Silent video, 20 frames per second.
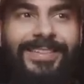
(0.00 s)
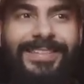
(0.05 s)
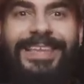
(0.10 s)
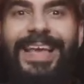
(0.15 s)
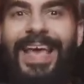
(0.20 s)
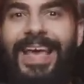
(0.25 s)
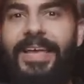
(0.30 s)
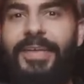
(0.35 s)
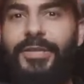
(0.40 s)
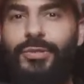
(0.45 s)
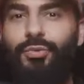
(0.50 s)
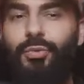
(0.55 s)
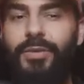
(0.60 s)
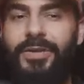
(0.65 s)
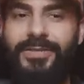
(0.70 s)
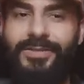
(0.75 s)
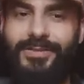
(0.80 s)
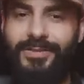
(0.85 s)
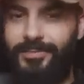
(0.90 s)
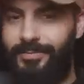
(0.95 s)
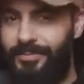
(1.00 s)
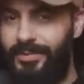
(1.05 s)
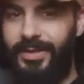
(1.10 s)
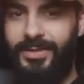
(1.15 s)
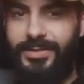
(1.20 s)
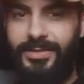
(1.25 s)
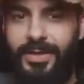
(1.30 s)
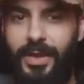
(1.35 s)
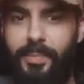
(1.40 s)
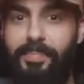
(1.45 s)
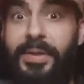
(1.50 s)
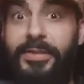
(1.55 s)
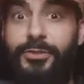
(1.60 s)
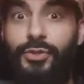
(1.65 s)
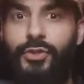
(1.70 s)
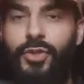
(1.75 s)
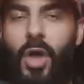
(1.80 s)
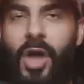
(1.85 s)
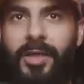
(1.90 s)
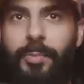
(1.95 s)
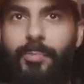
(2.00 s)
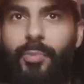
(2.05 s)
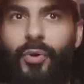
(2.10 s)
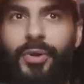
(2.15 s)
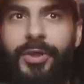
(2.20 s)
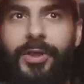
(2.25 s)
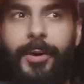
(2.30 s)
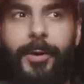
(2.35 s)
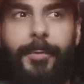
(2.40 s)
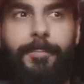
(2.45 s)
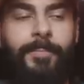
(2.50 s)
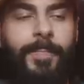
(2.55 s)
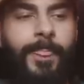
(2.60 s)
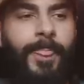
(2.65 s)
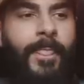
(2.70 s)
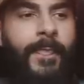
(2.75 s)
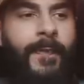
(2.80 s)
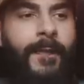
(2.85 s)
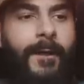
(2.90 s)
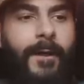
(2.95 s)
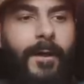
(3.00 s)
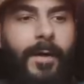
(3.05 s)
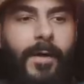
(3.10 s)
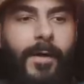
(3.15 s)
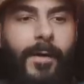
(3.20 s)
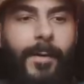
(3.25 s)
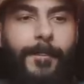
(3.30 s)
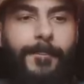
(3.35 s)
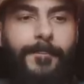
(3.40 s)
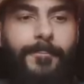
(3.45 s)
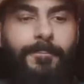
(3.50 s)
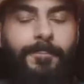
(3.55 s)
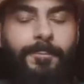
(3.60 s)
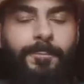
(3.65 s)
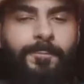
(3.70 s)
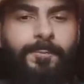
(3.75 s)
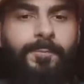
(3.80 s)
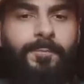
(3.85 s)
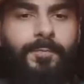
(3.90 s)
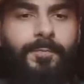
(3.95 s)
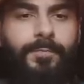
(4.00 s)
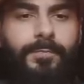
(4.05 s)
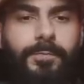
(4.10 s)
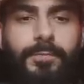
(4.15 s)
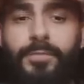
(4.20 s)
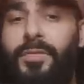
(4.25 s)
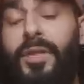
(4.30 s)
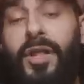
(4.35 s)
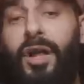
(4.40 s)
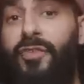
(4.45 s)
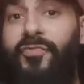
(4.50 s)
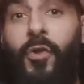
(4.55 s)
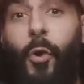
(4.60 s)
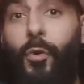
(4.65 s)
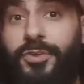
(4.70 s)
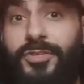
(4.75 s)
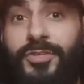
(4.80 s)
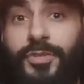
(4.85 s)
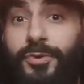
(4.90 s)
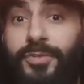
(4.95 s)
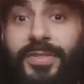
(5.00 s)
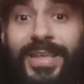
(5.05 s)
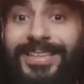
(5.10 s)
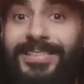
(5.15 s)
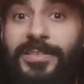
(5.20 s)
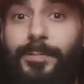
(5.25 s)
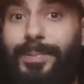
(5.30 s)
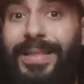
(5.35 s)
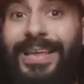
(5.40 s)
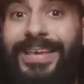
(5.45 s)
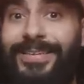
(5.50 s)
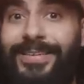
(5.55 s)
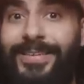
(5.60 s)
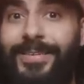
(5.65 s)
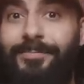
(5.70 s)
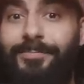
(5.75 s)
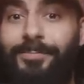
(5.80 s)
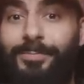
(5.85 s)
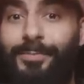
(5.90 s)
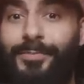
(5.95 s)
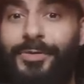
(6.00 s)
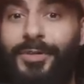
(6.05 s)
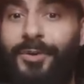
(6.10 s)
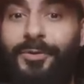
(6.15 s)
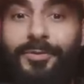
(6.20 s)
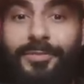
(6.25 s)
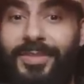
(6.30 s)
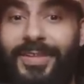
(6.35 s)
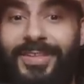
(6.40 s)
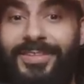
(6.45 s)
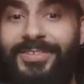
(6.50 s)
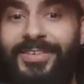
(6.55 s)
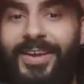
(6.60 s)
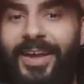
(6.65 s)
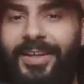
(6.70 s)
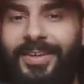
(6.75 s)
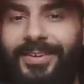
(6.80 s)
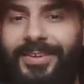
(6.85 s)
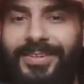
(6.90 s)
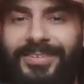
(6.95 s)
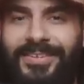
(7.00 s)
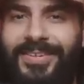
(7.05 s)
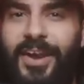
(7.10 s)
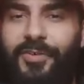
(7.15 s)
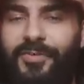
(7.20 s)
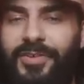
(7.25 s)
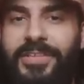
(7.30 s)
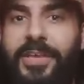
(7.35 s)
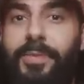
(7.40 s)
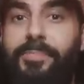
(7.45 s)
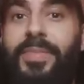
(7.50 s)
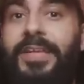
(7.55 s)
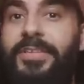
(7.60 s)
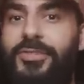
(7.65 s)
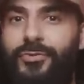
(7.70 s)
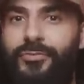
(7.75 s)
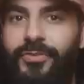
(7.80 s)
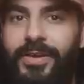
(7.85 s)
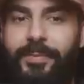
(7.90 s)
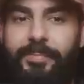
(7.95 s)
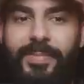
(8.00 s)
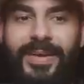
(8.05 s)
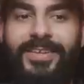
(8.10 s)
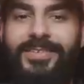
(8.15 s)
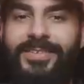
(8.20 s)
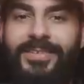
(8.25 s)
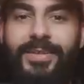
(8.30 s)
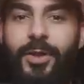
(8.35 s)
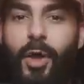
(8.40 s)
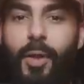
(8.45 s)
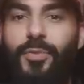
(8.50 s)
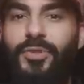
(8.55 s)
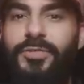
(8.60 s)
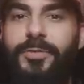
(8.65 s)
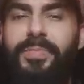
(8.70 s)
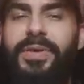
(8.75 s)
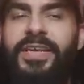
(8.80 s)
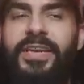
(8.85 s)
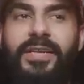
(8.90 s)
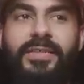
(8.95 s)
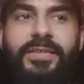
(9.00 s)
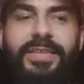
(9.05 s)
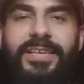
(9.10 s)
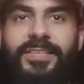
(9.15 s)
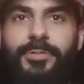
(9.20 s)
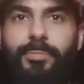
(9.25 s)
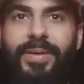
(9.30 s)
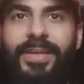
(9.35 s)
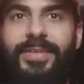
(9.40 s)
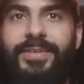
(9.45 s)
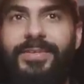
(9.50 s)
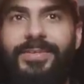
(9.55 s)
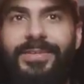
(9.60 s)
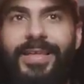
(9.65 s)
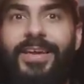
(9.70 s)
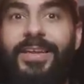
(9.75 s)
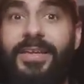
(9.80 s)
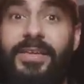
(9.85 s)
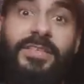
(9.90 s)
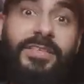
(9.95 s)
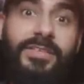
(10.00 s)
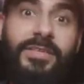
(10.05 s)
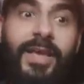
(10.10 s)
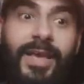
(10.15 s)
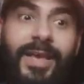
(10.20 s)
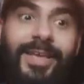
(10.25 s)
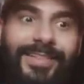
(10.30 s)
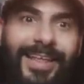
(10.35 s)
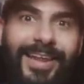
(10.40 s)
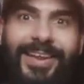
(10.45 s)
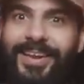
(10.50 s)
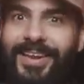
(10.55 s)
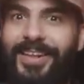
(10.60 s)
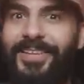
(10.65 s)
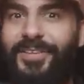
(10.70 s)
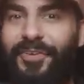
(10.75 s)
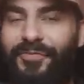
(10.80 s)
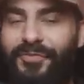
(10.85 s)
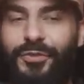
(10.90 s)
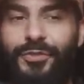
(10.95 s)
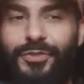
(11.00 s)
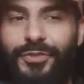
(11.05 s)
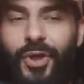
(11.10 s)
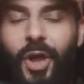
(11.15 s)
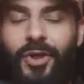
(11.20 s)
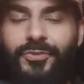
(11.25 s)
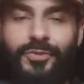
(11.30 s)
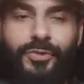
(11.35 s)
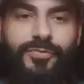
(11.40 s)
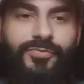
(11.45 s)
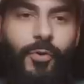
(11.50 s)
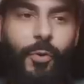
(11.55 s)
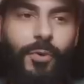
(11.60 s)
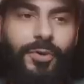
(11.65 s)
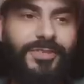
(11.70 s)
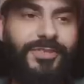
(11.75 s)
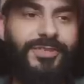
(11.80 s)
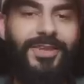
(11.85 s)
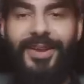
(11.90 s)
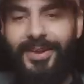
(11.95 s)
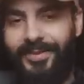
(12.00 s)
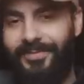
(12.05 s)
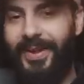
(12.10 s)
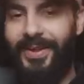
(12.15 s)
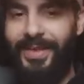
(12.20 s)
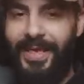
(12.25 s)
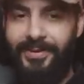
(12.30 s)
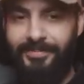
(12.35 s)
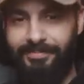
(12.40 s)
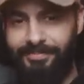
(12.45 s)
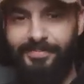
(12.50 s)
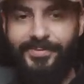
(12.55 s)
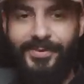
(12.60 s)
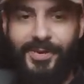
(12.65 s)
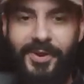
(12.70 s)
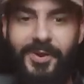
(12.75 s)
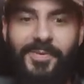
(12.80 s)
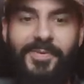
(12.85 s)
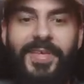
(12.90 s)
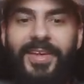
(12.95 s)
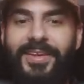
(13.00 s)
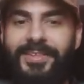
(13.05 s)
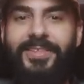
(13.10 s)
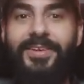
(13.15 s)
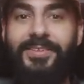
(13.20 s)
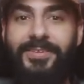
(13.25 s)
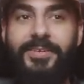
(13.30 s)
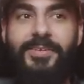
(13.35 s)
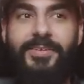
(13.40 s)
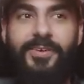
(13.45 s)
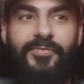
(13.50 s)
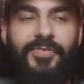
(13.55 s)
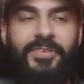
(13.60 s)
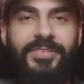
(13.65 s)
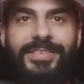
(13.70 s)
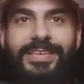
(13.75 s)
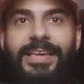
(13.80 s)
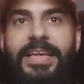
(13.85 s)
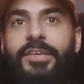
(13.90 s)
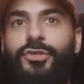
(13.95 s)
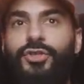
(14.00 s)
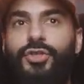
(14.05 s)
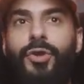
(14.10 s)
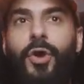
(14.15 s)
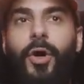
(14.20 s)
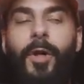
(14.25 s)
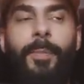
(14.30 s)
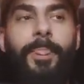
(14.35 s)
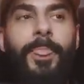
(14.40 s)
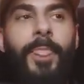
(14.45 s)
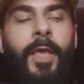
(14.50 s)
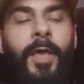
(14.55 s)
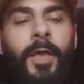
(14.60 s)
The age was a major talking point here. Of course, you know, they explained it. You know, it's not really a mystery because they almost immediately explained it, that it is a future doctor, of course. Again, you know, the difference in age and all.